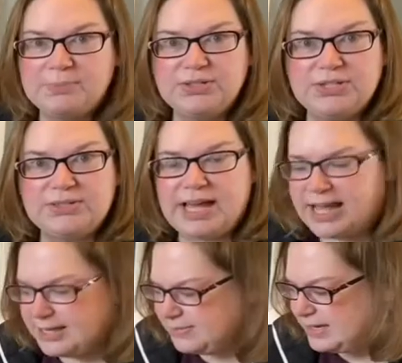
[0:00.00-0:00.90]
two
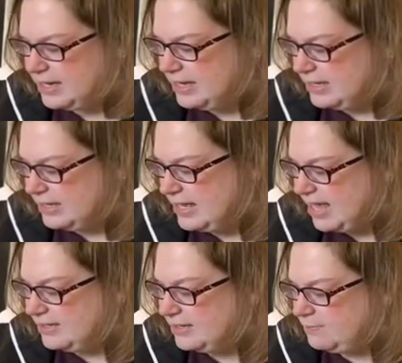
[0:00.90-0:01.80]
times.
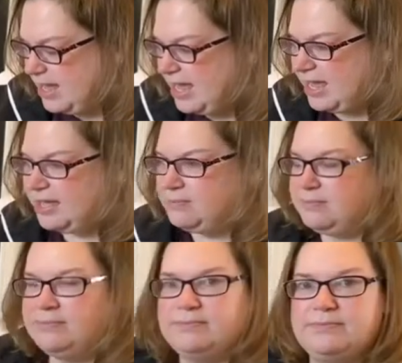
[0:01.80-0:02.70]
Yes, ma'am.
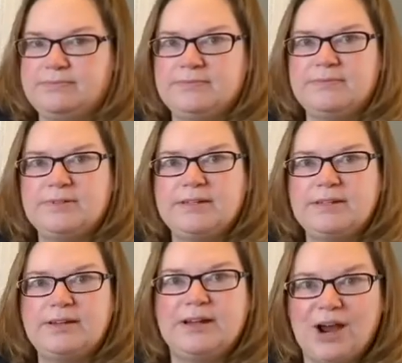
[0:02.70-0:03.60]

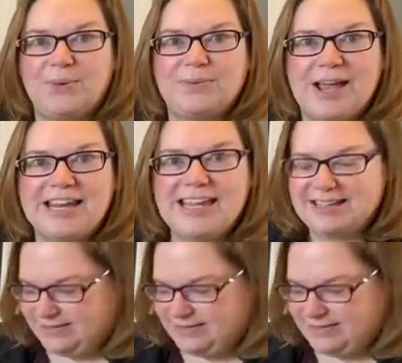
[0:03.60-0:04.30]
Are we ready?